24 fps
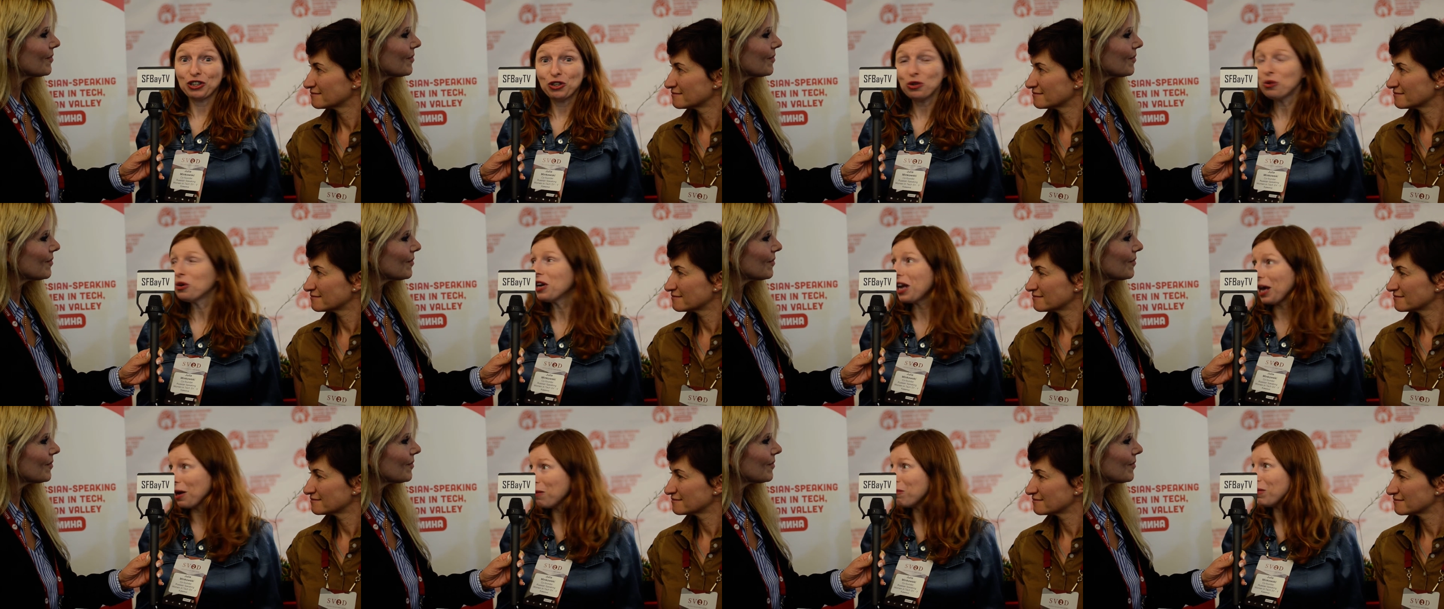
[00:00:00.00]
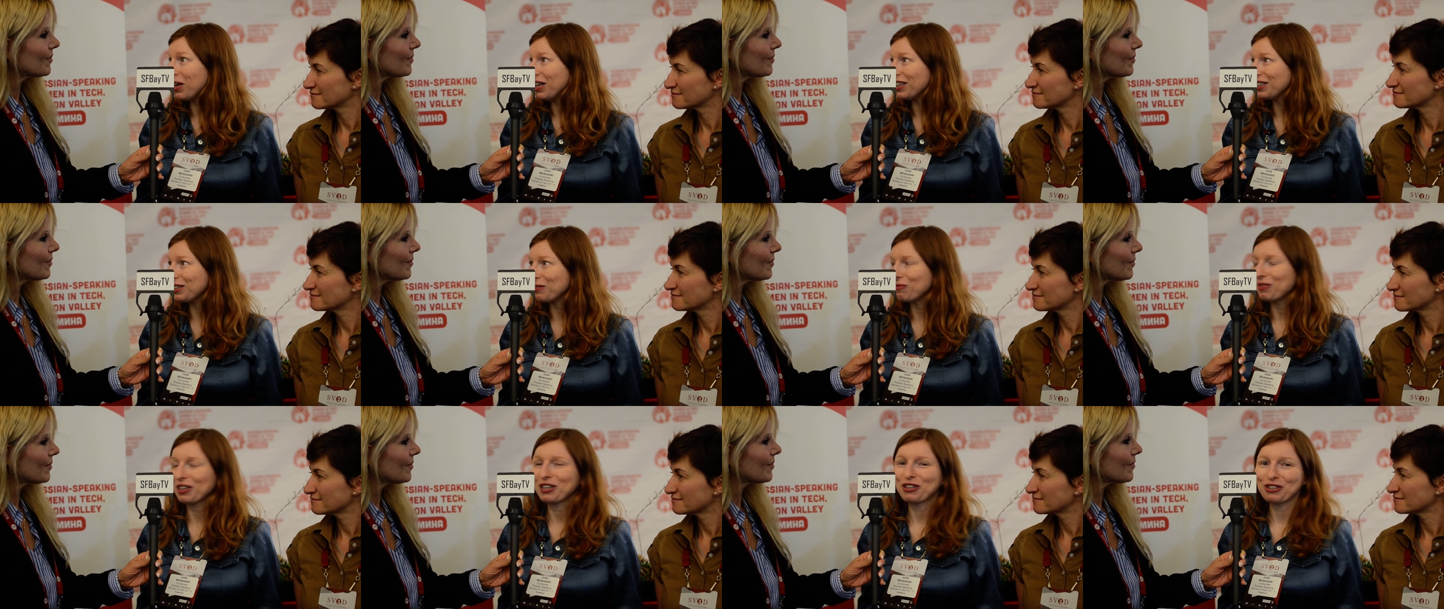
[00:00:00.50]
Speaker 1: you name
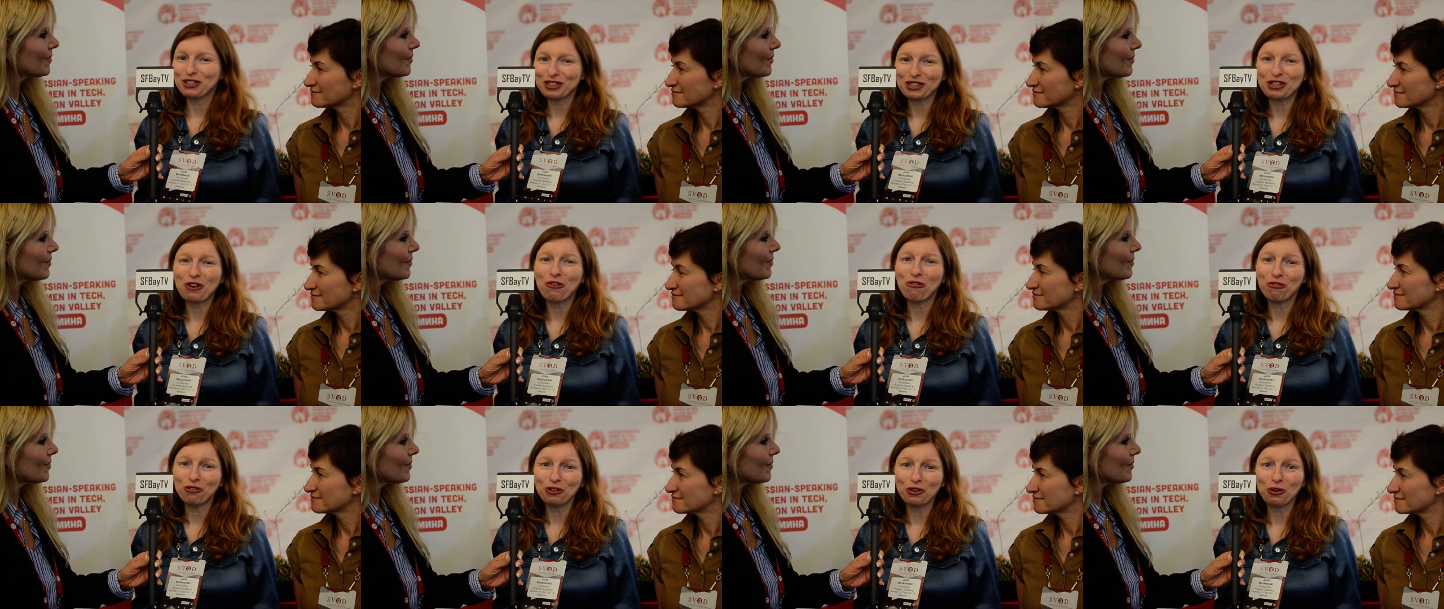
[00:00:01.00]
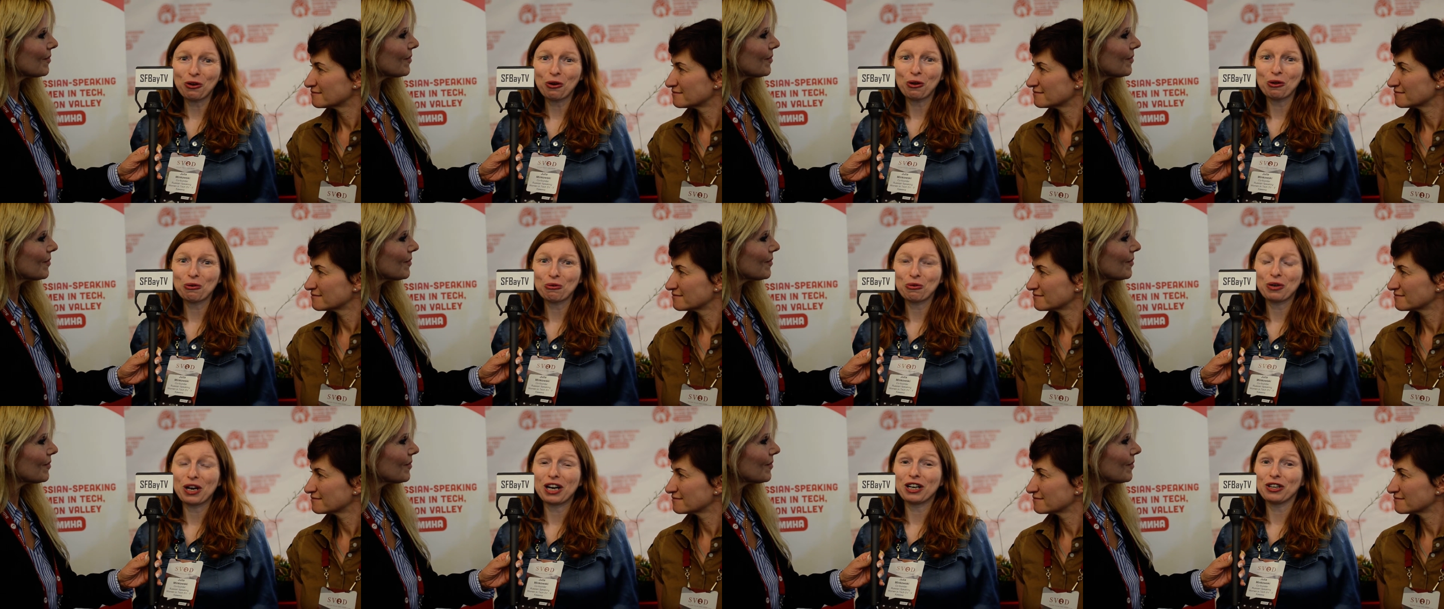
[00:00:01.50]
it, because overall
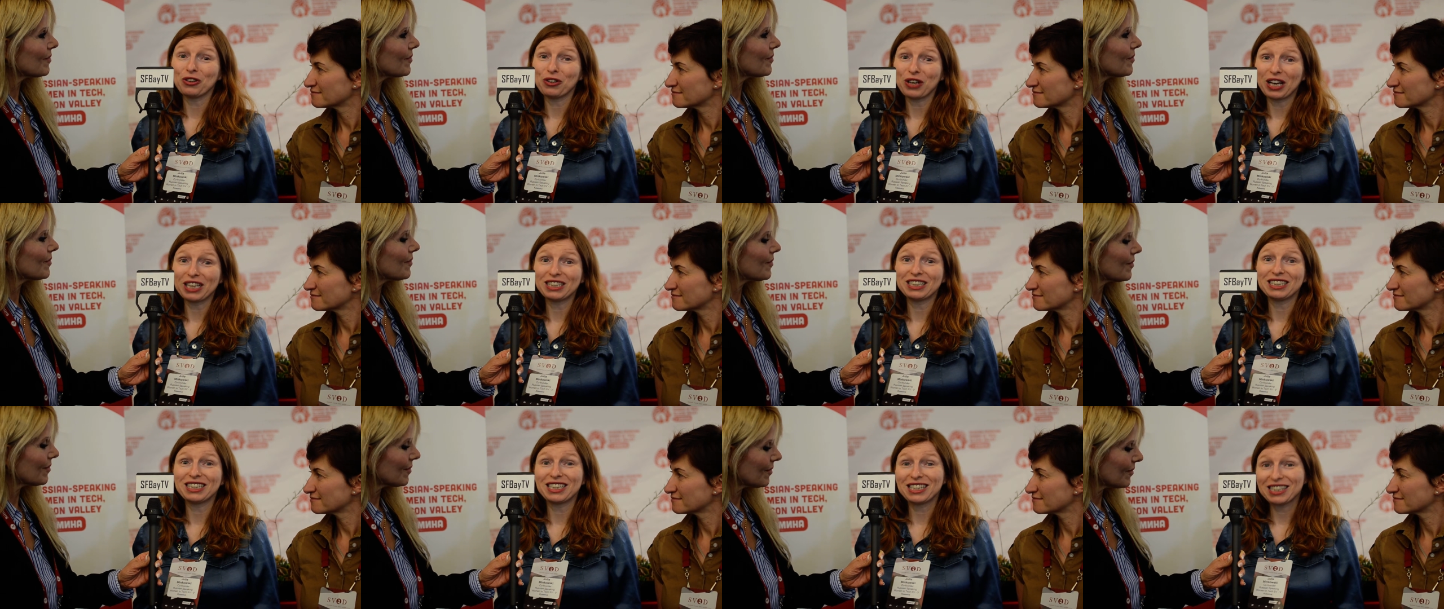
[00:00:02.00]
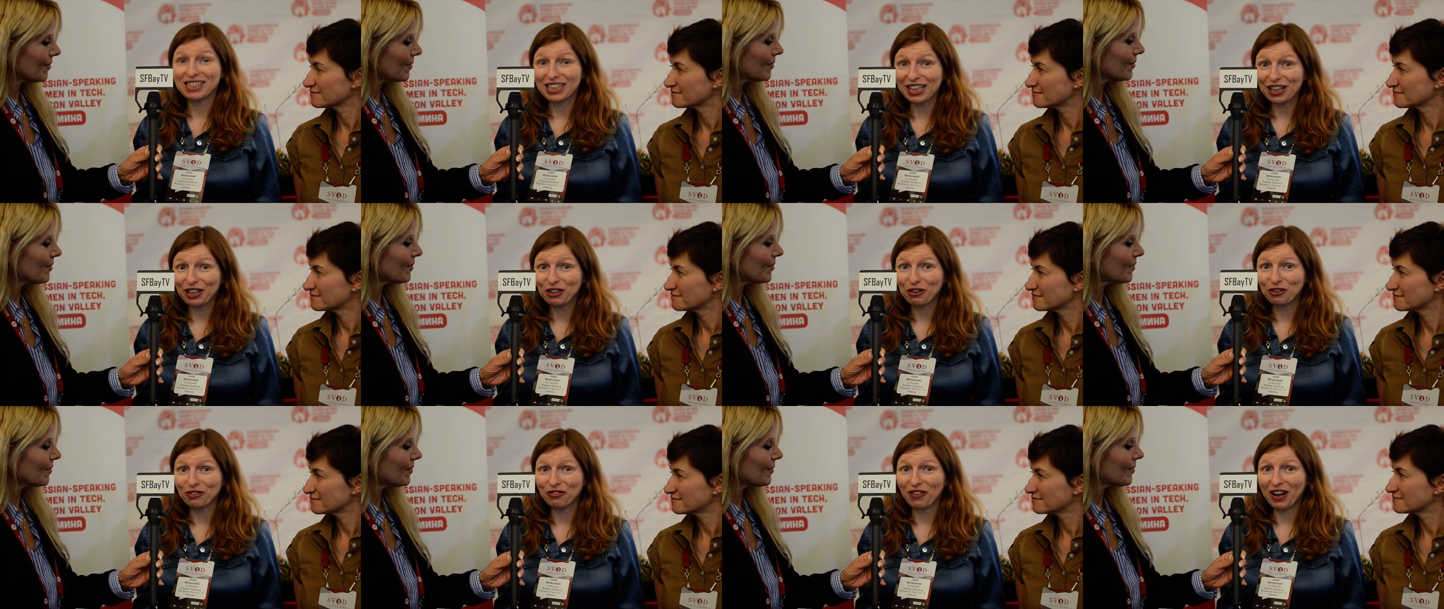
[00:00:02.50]
we are located at
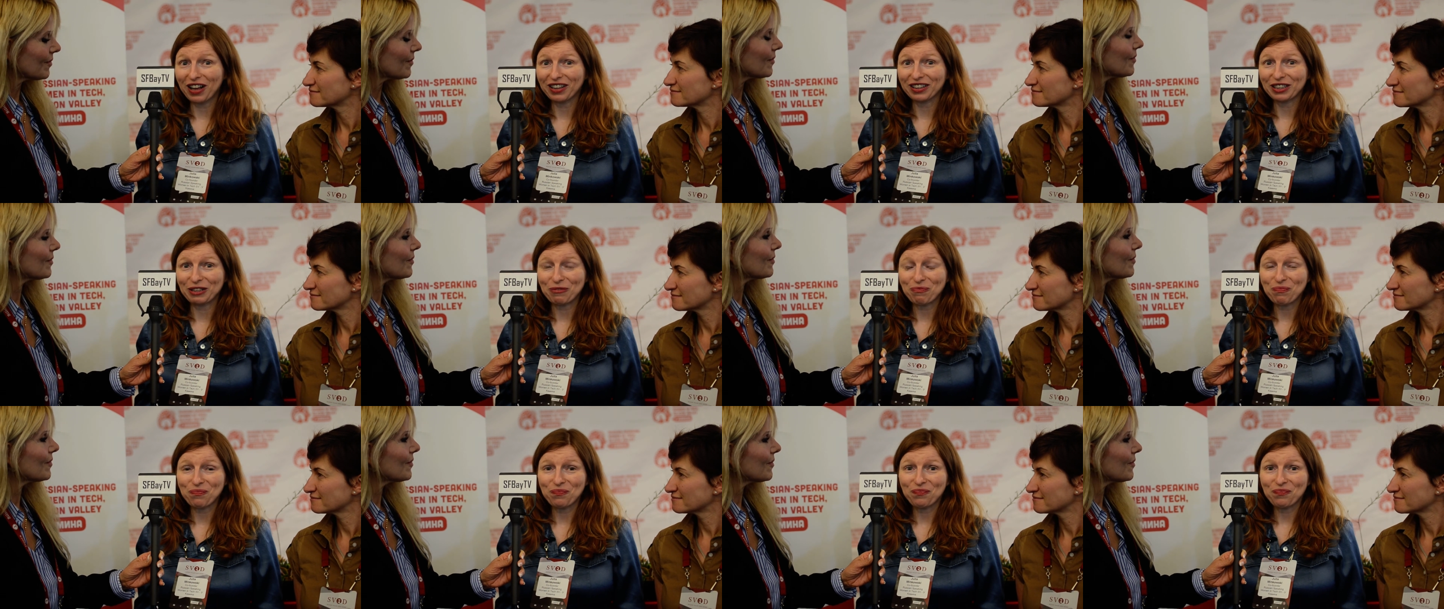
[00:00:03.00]
Silicon Valley.